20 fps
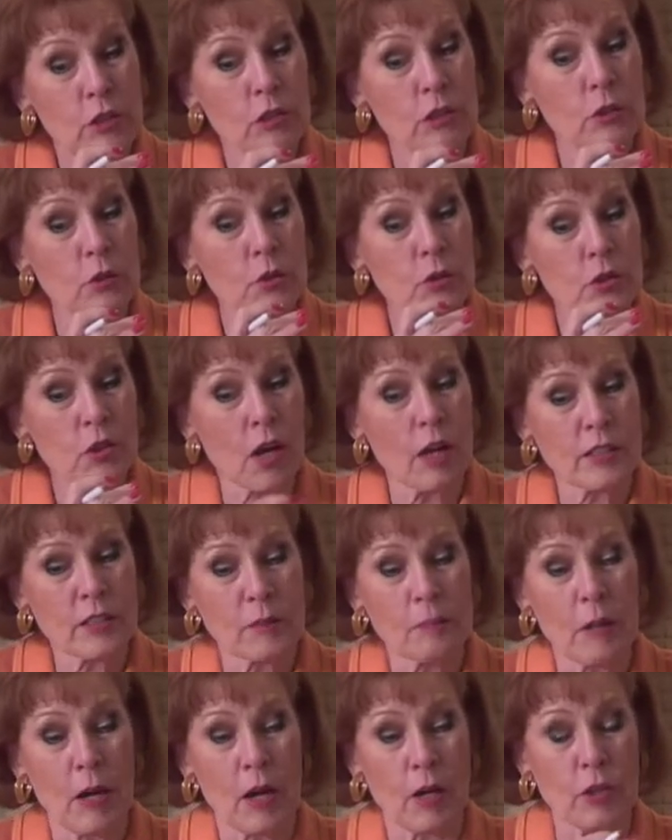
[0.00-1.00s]
you talked
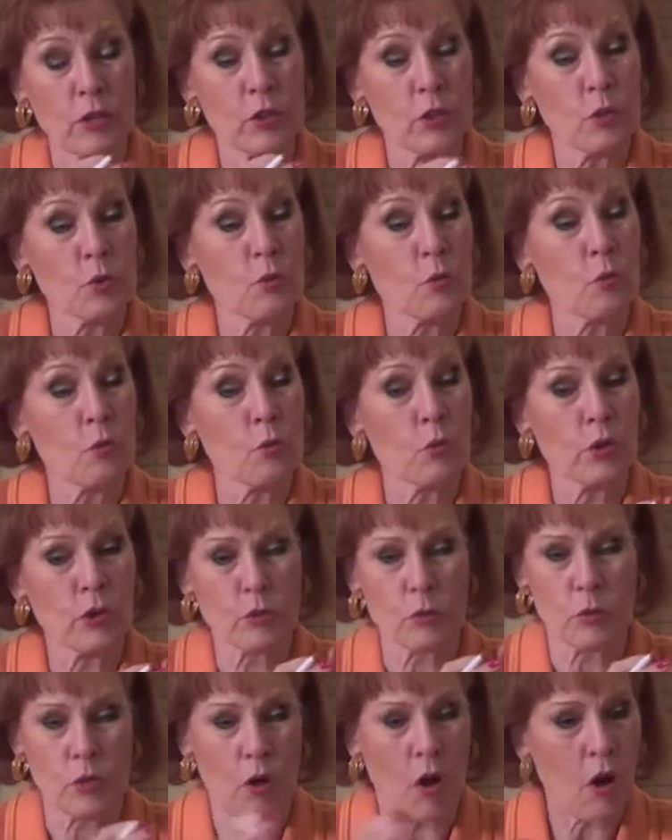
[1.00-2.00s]
about you
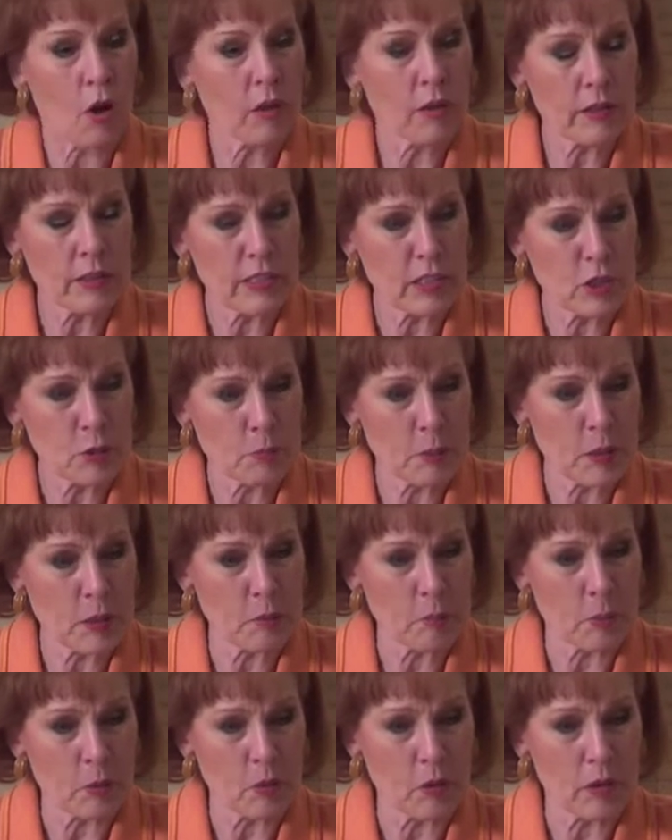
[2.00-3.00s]
worked with all of these
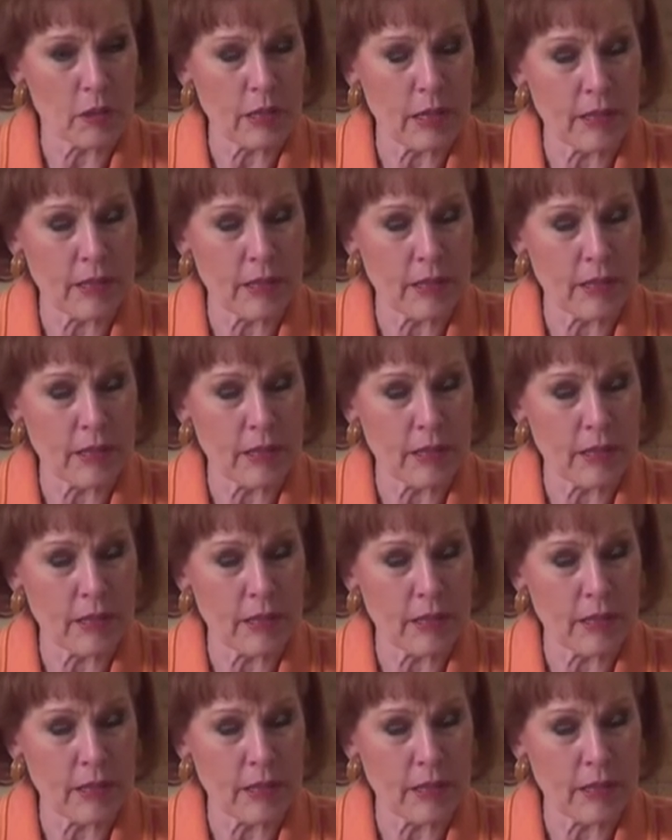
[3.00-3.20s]
people,